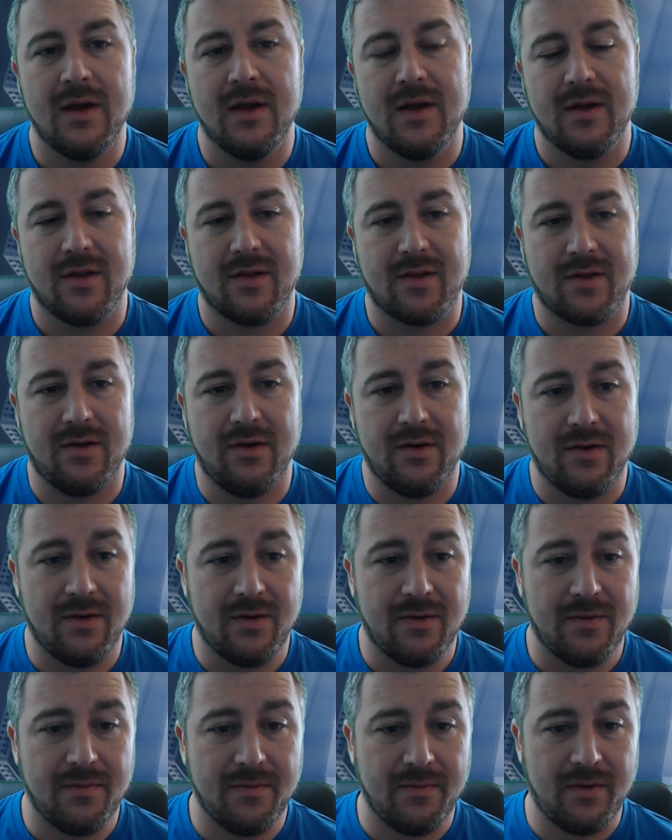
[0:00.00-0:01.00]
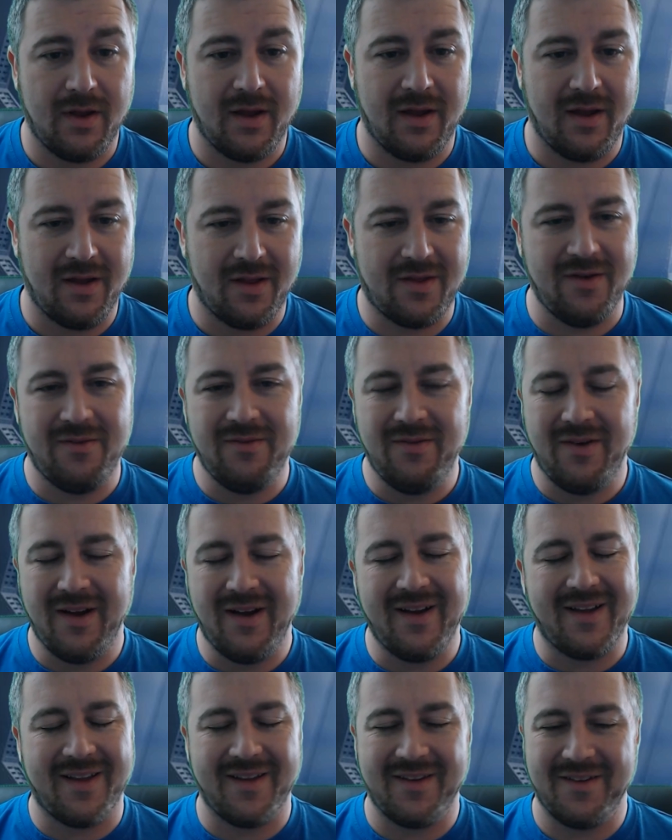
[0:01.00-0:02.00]
So it's a
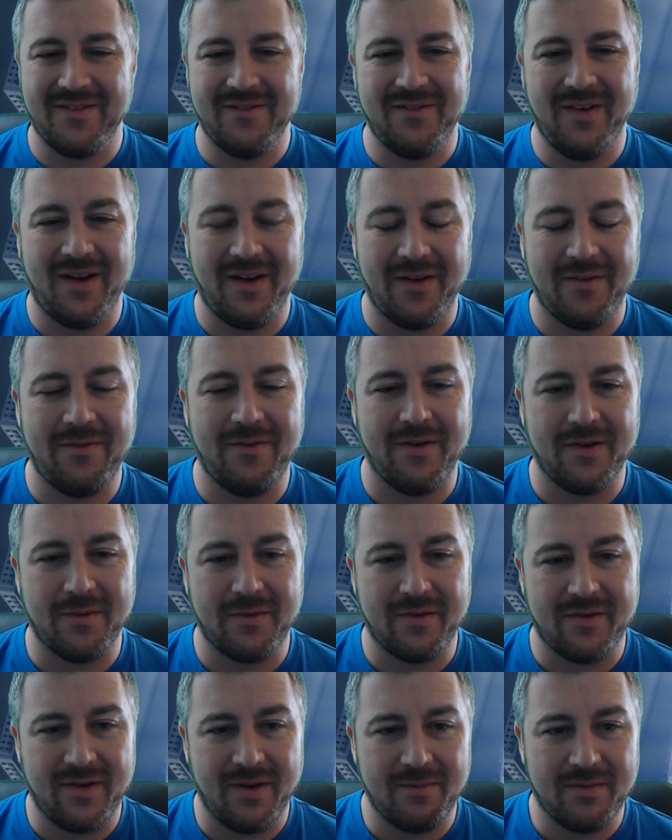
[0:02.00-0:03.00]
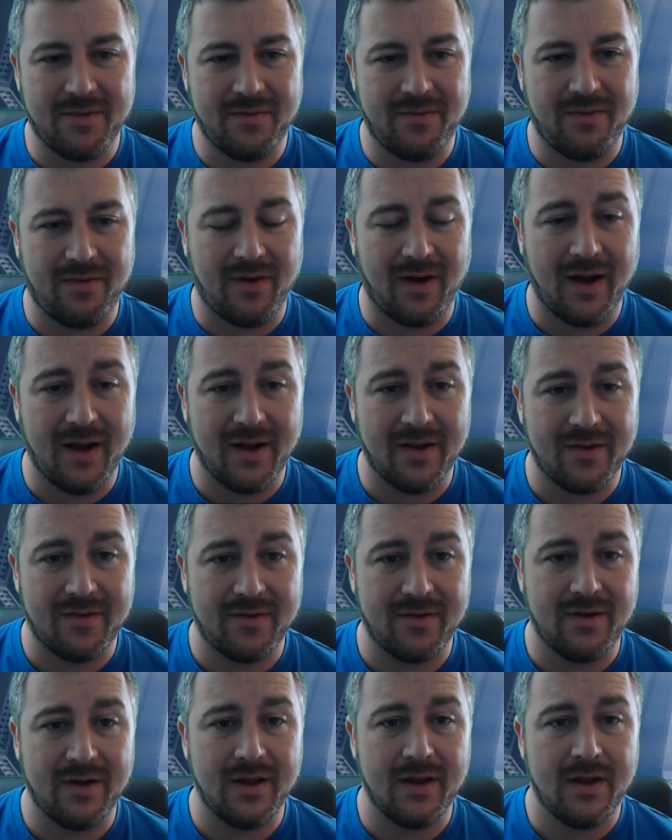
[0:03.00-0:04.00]
really fun ship to fly
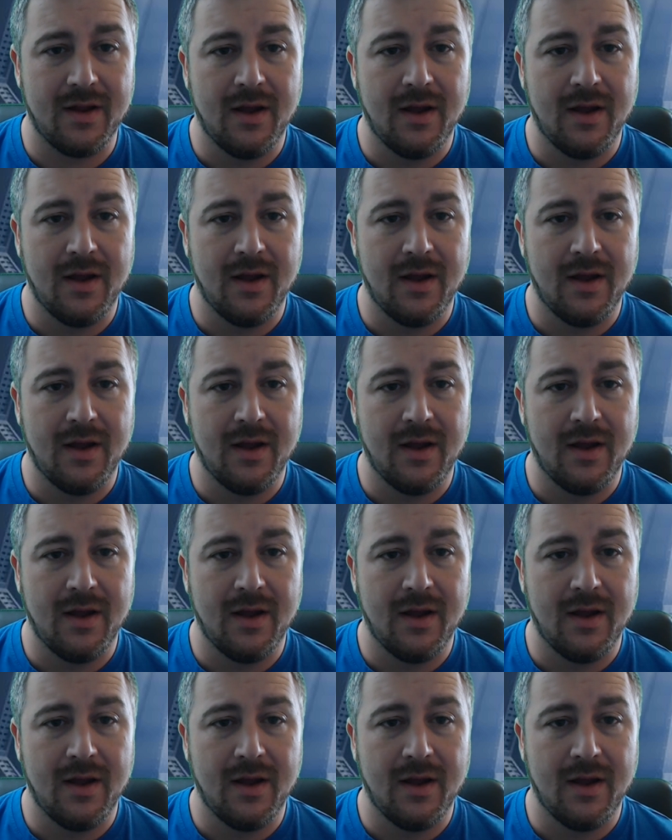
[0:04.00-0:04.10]
actually.